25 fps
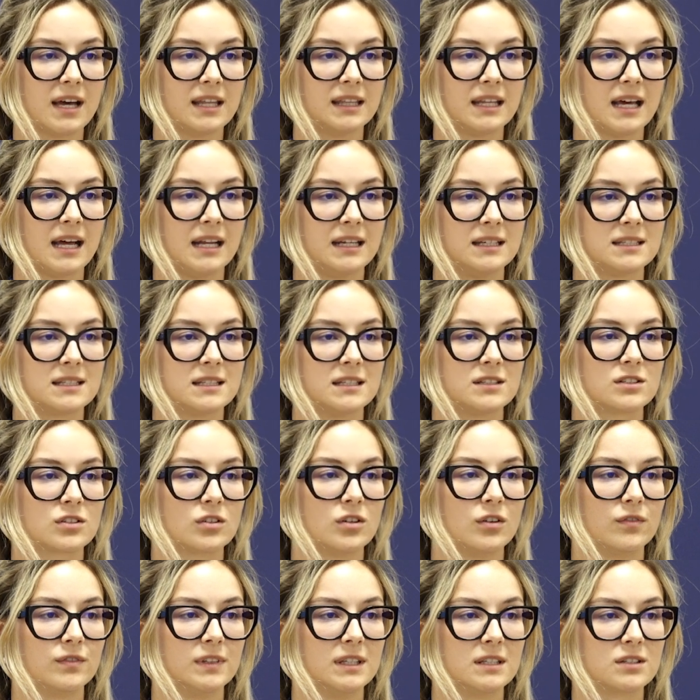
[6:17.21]
analysis
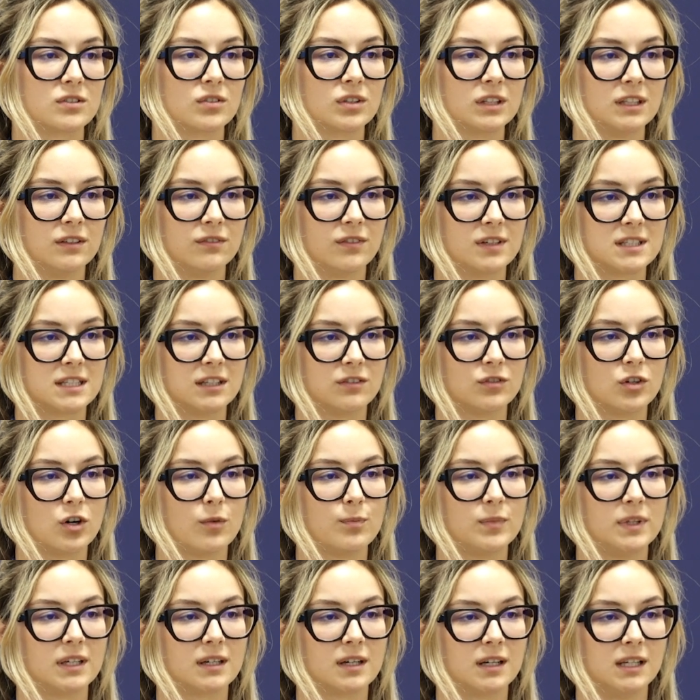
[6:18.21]
of these non-invasive
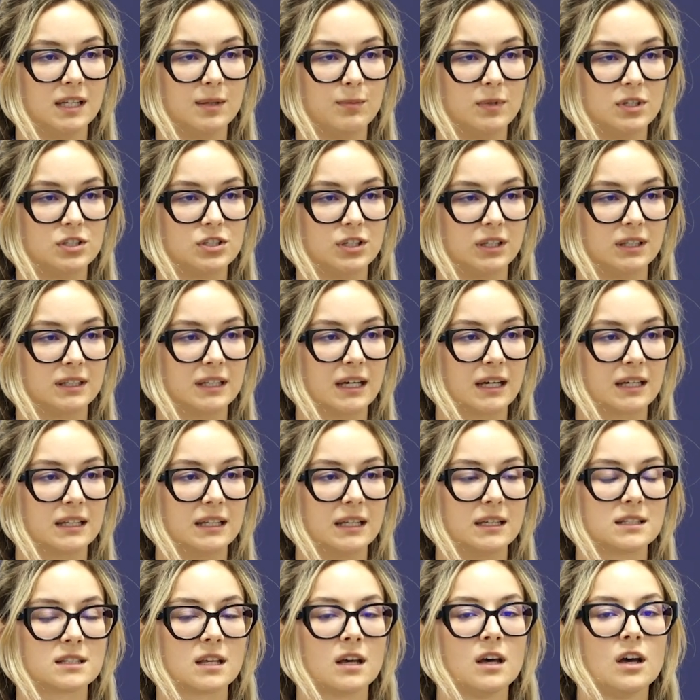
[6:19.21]
optical imaging
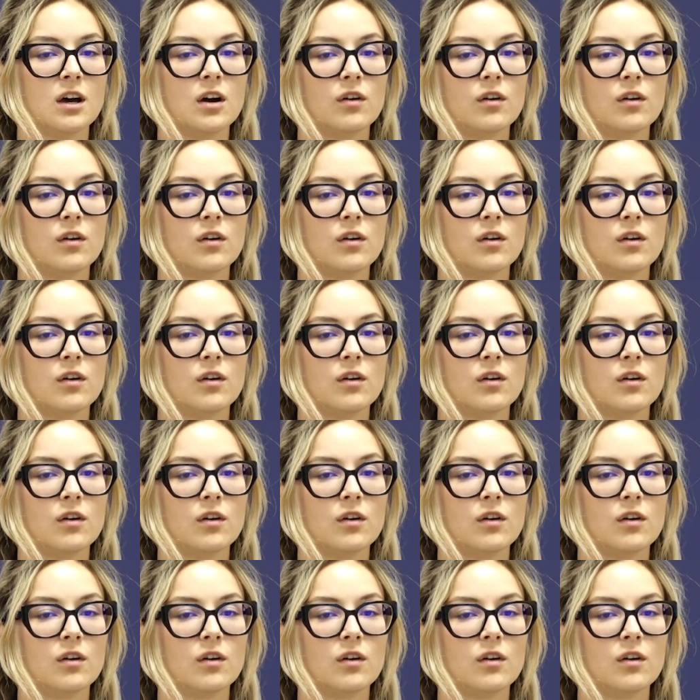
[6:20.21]
techniques